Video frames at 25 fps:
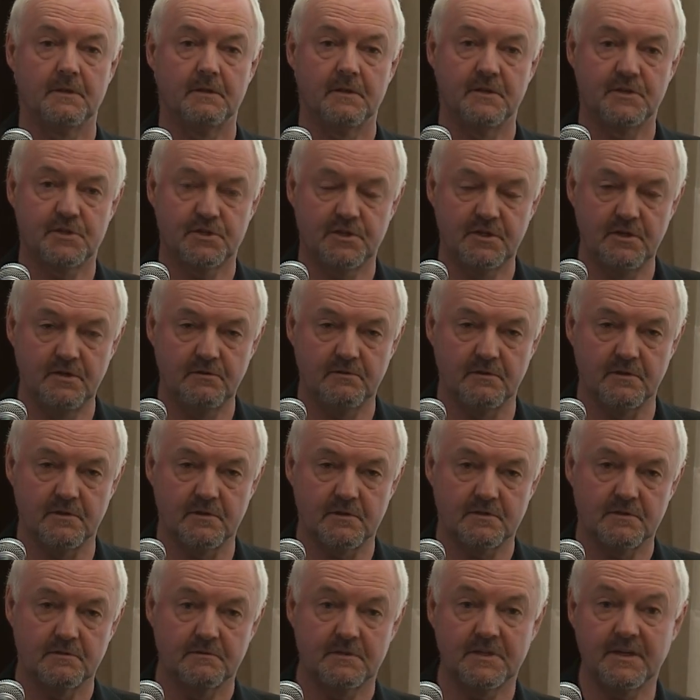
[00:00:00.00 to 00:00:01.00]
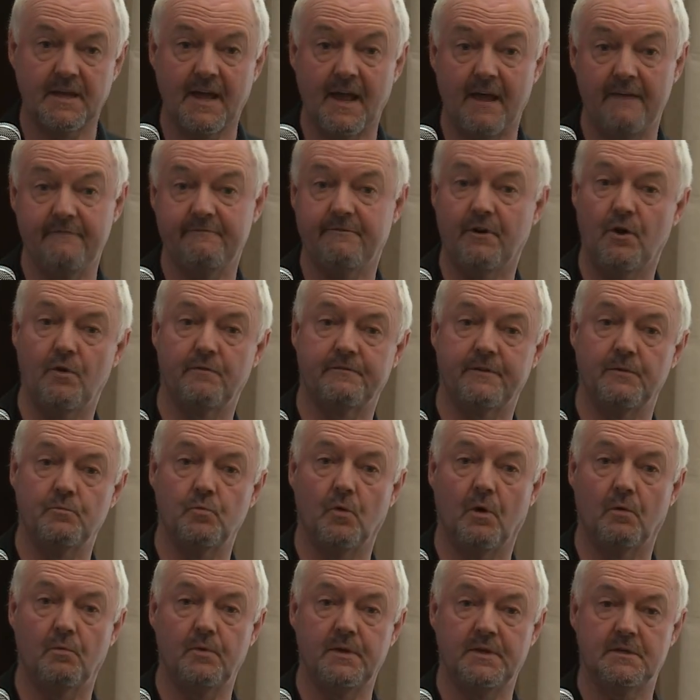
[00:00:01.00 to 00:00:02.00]
the students, to get involved in
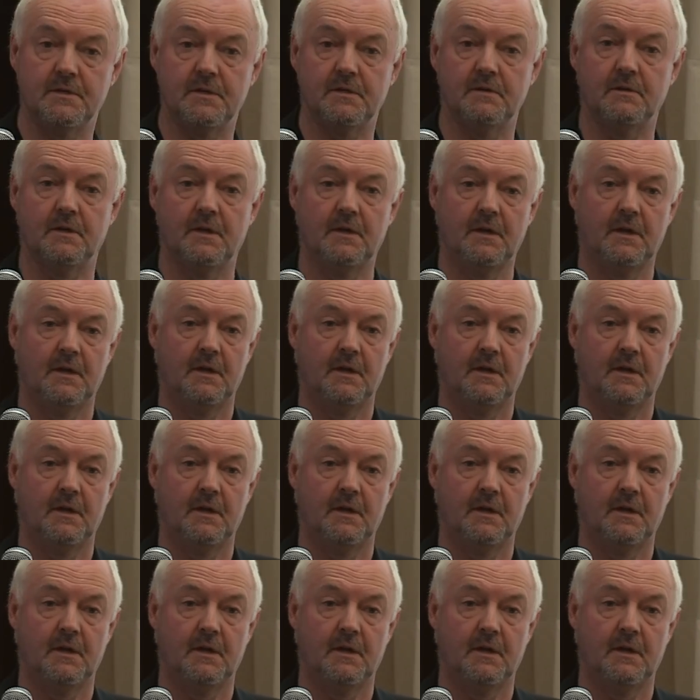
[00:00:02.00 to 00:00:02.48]
what we do.